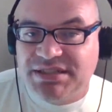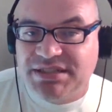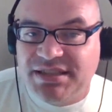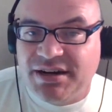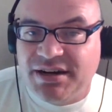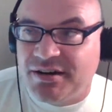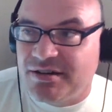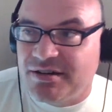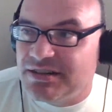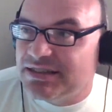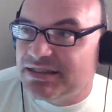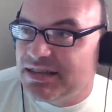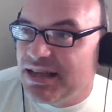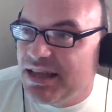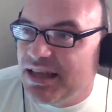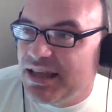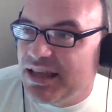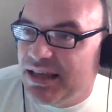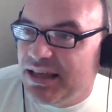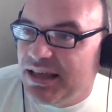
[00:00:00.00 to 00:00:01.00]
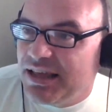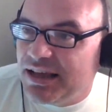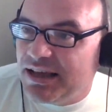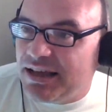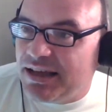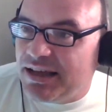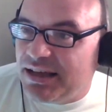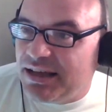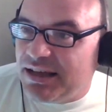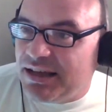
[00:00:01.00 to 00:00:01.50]
There's
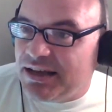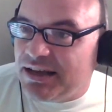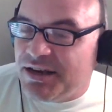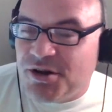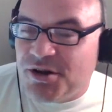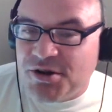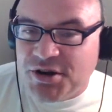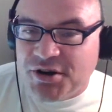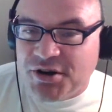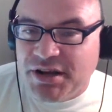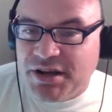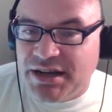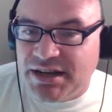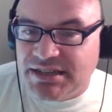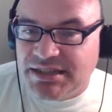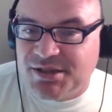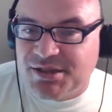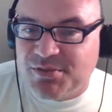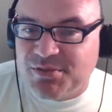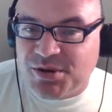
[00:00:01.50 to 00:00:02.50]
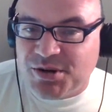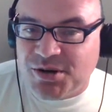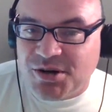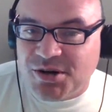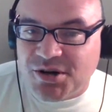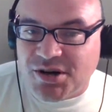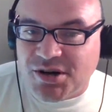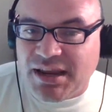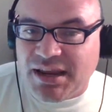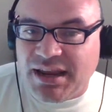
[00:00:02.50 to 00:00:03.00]
know your
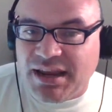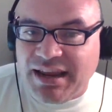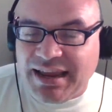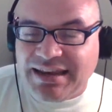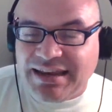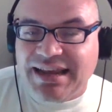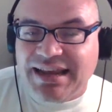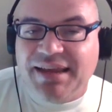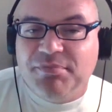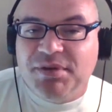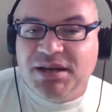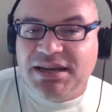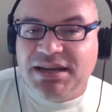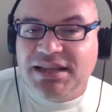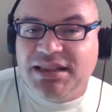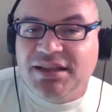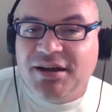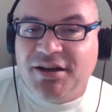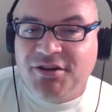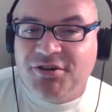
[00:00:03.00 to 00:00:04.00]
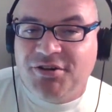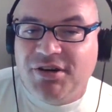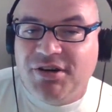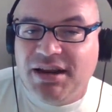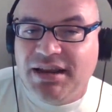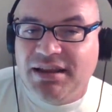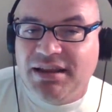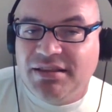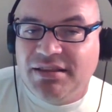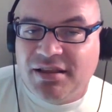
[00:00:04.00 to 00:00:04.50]
customer and anti-money
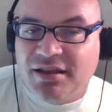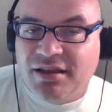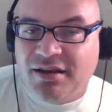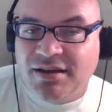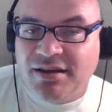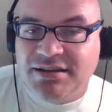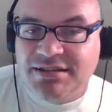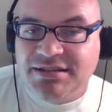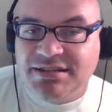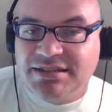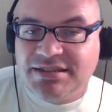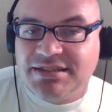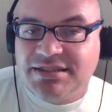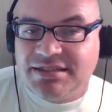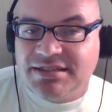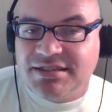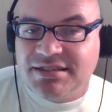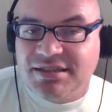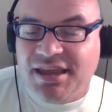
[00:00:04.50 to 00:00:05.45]
laundering laws.